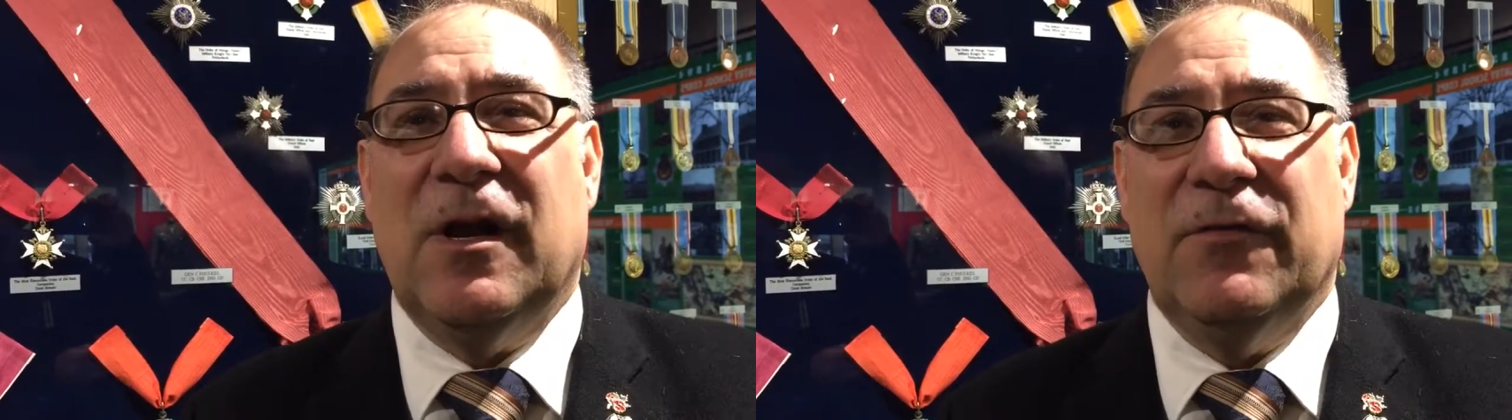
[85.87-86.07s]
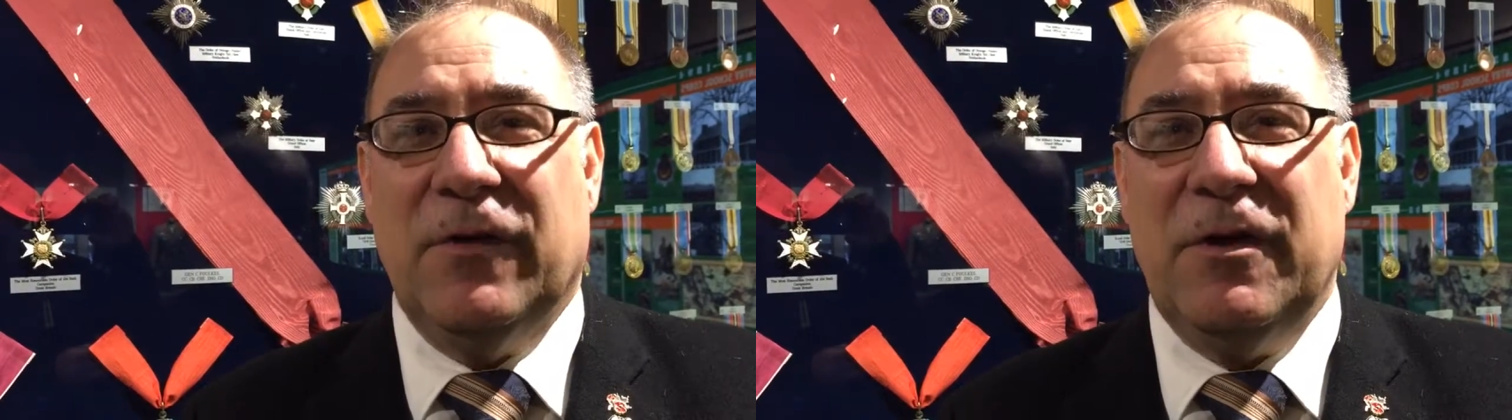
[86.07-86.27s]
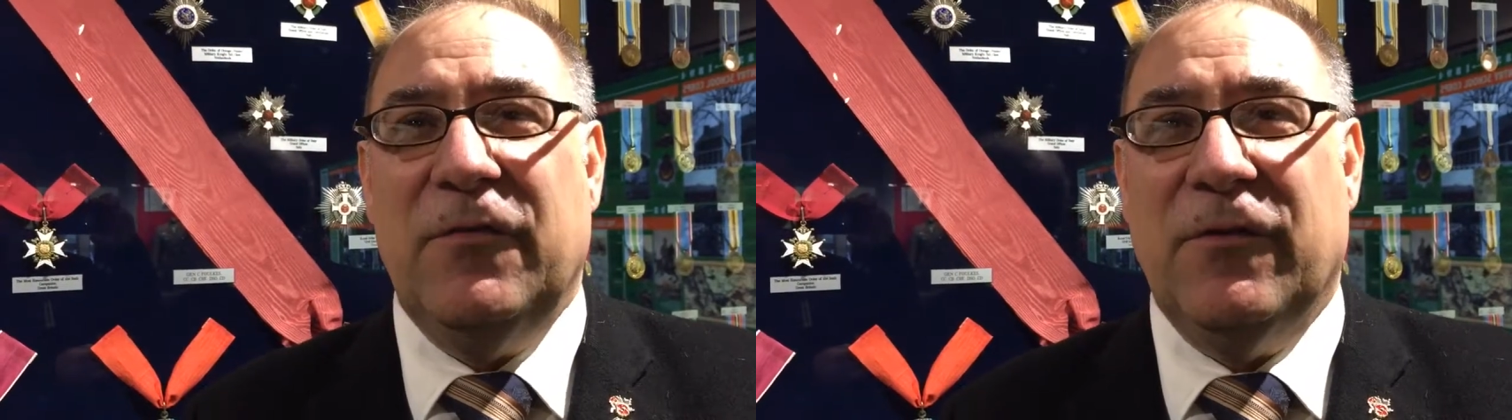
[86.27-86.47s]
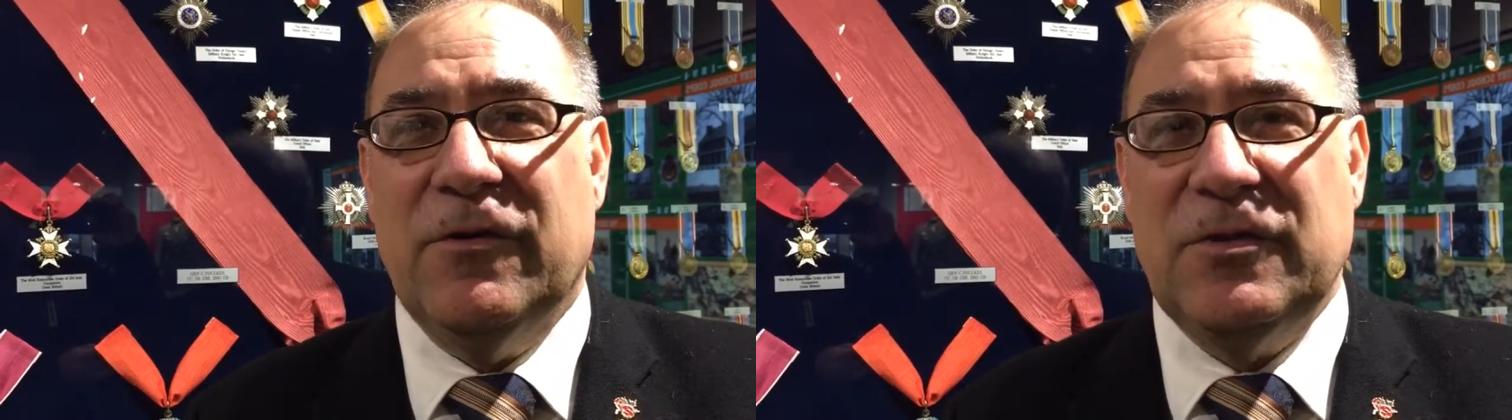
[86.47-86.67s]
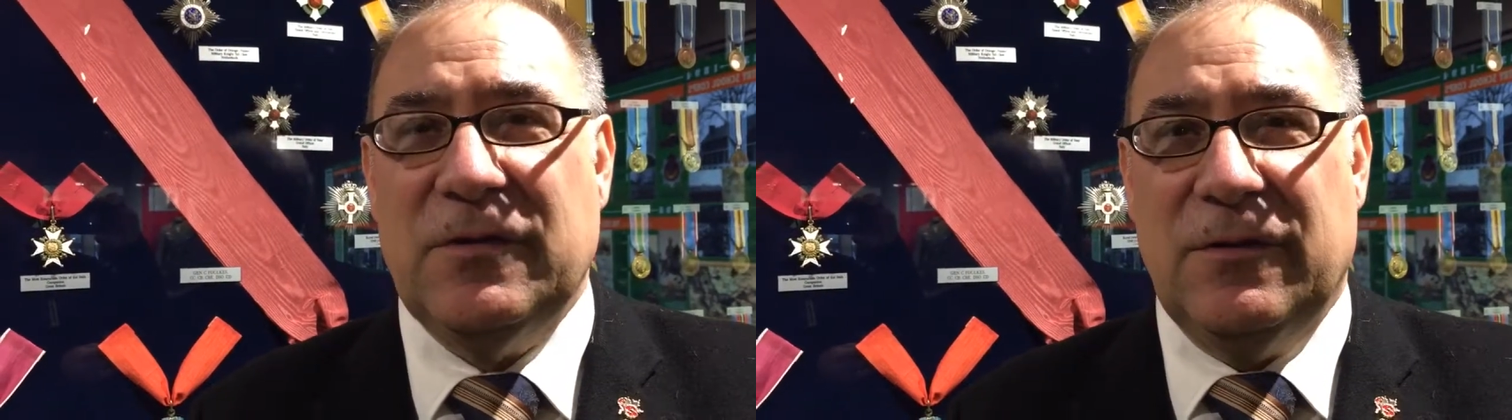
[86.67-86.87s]
our very
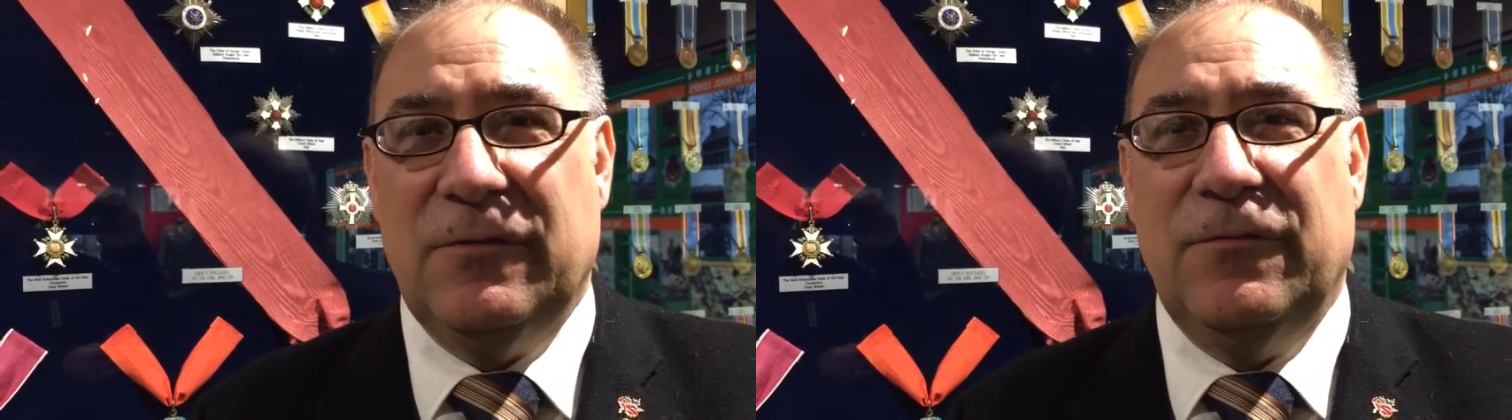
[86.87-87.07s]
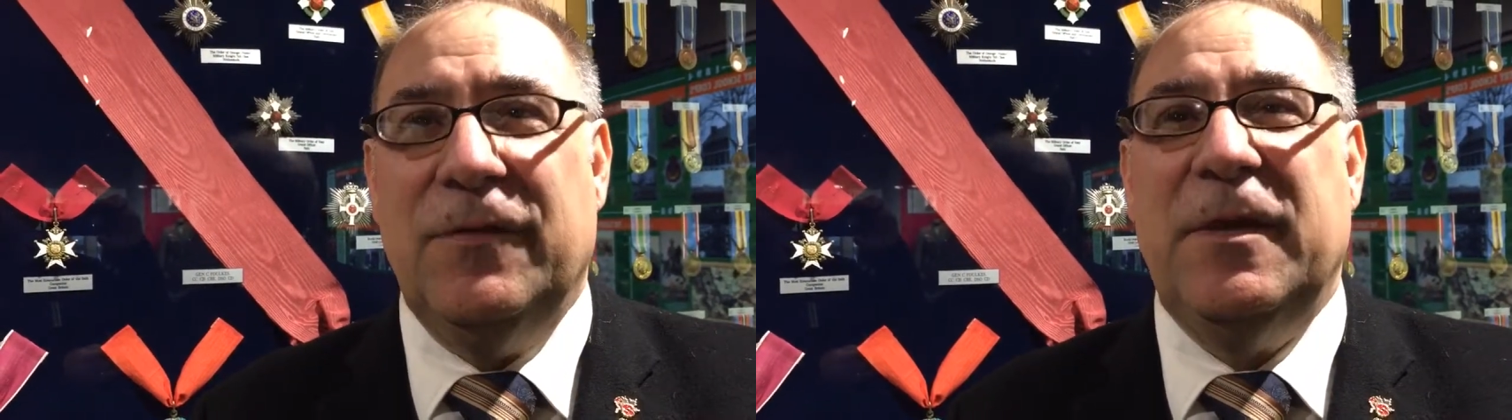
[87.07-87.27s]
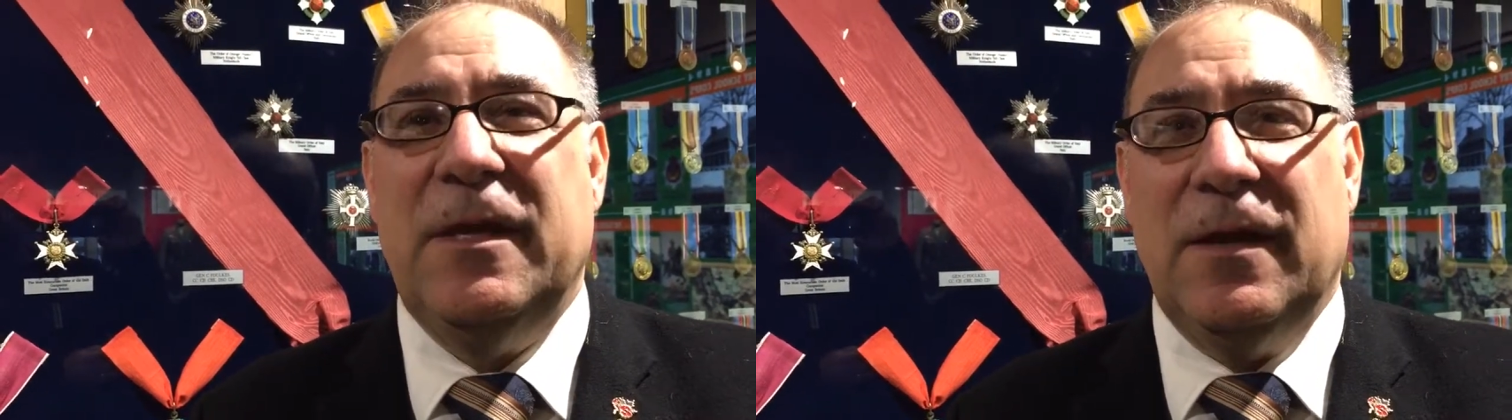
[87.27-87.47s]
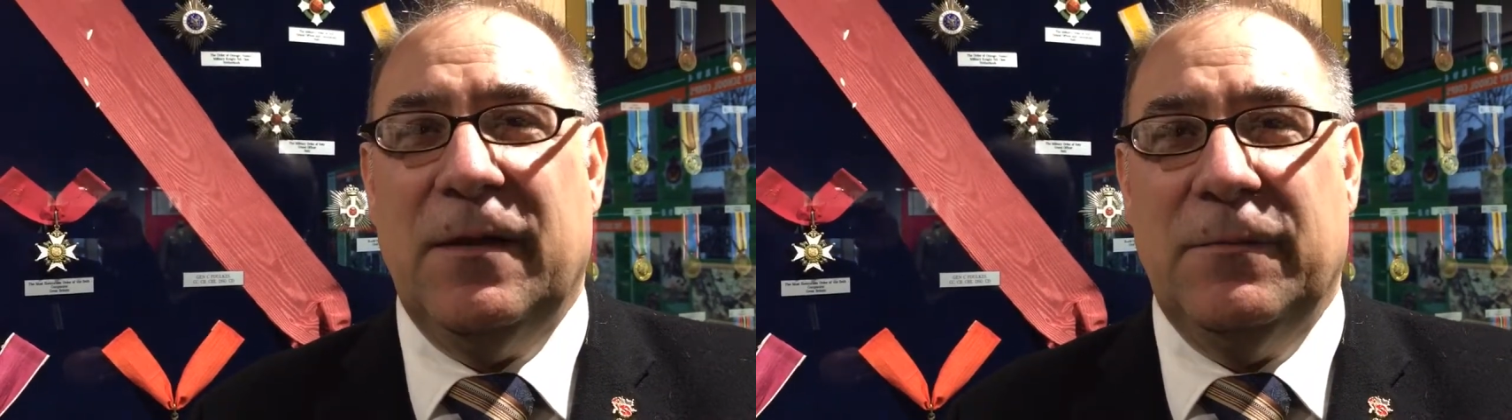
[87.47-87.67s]
first Vimy